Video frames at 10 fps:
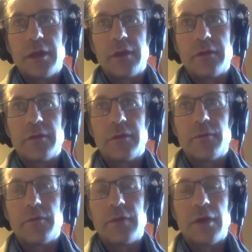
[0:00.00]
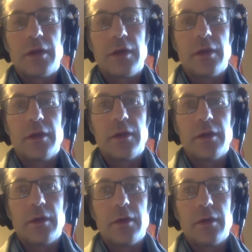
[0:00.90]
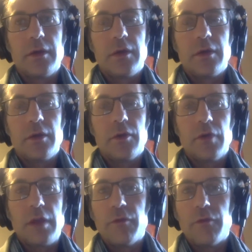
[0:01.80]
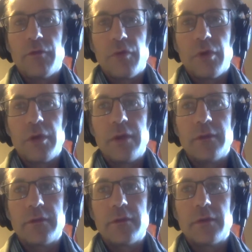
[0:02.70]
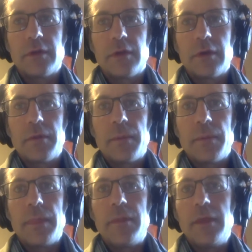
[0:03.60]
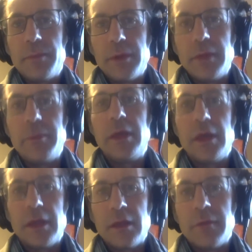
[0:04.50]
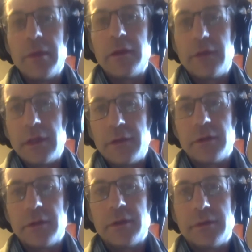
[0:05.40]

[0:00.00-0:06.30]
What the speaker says: I'm very grateful for, is deeply being in the meditation